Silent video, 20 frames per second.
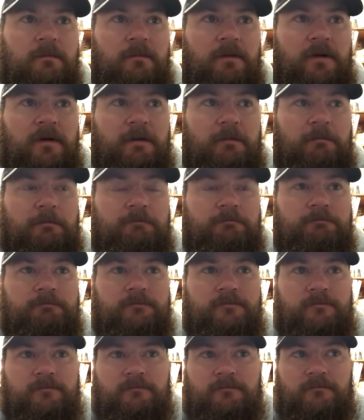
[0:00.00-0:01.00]
But
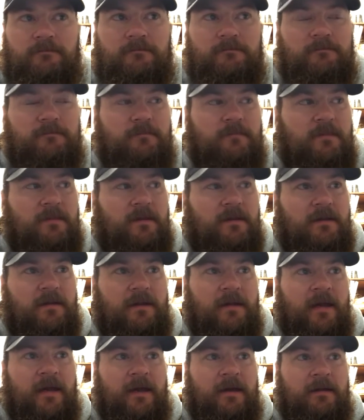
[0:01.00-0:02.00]

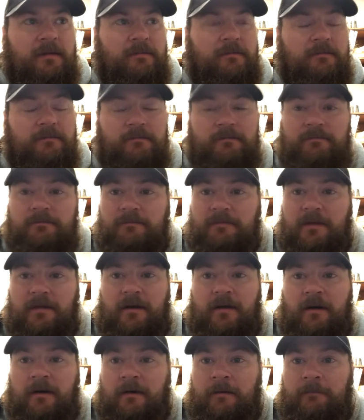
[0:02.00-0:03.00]
yeah,
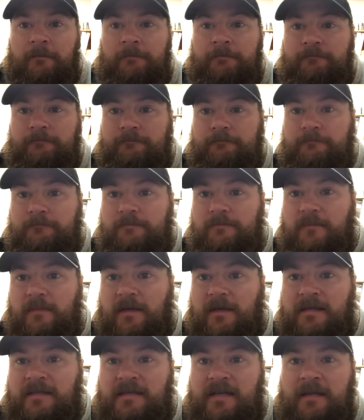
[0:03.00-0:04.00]

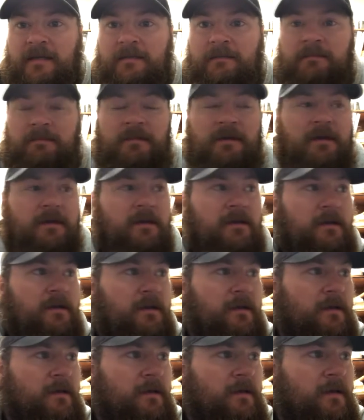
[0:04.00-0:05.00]
like I said,
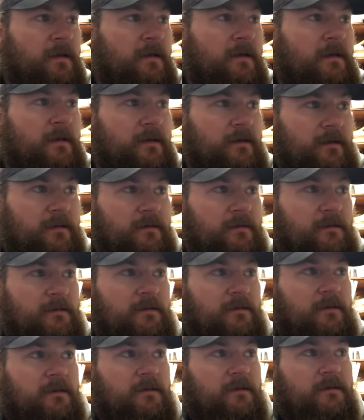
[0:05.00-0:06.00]

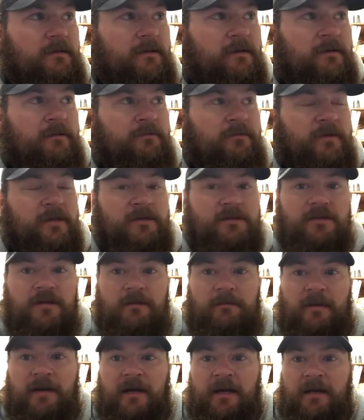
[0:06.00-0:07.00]
I'm gonna finish
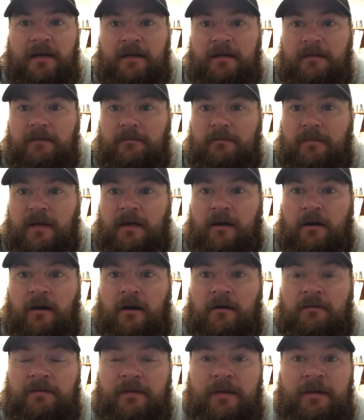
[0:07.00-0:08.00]
up my
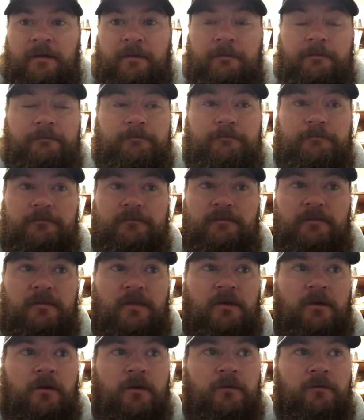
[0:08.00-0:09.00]
coffee,
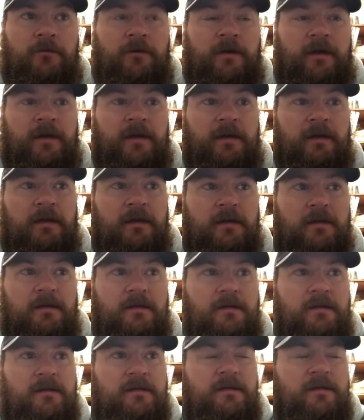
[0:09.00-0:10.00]
hopefully
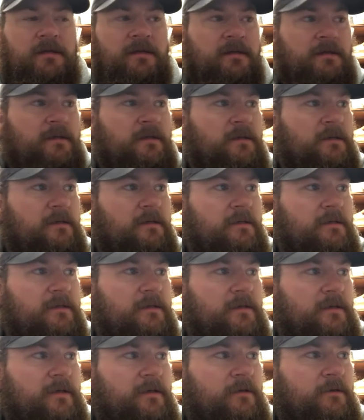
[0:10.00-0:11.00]

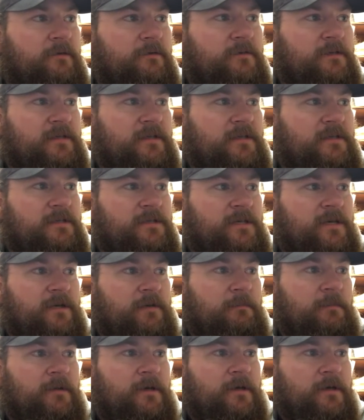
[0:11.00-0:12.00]
get over to the
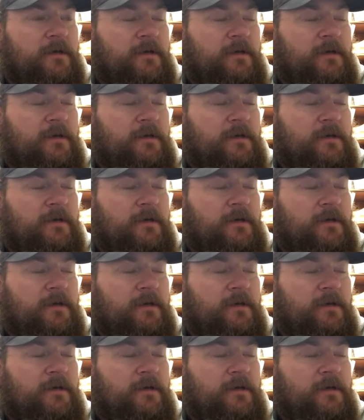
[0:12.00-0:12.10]
gym.